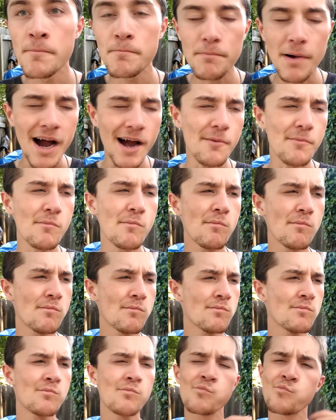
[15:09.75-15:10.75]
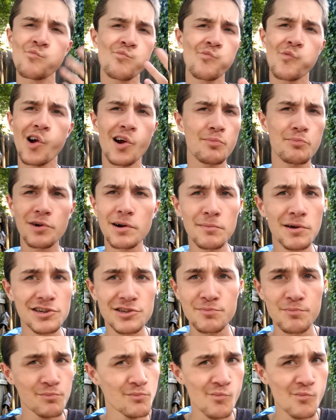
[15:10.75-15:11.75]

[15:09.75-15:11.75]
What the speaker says: But I pretty much,